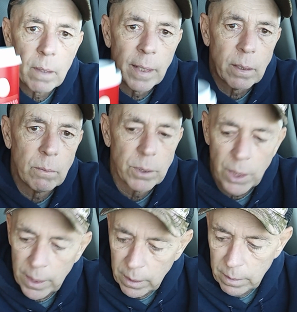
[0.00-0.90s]
Thank you,
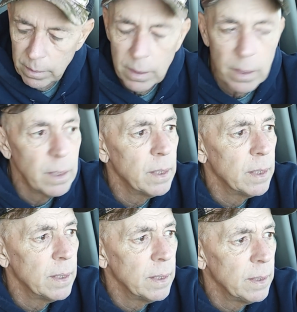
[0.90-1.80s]
Regina.
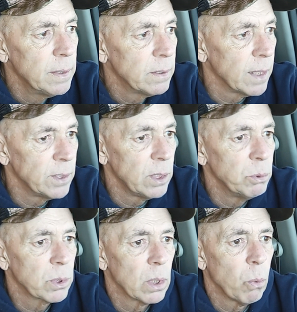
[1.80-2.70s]
Said she
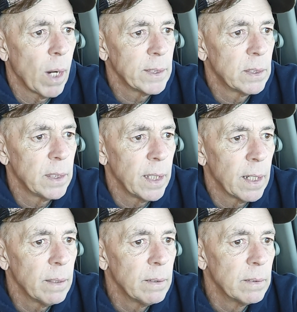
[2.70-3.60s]
was gonna watch the
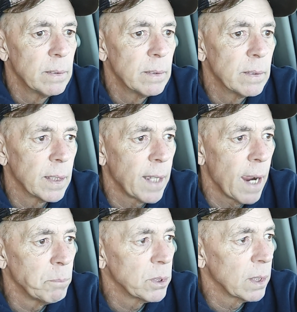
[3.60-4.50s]
uh, the
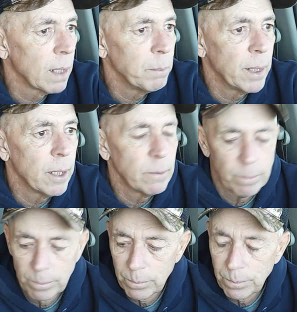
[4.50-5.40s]
cameras and let me know
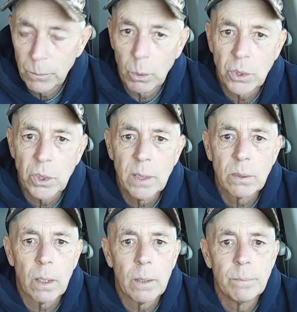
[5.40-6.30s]
what she
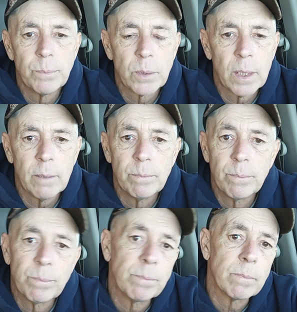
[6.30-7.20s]
saw. So
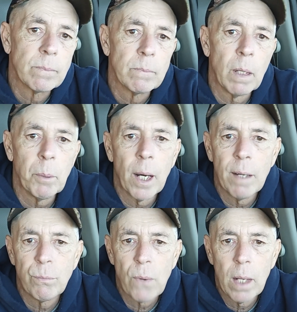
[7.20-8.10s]
maybe I'll
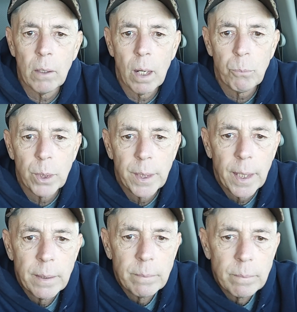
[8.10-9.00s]
have a follow up one day.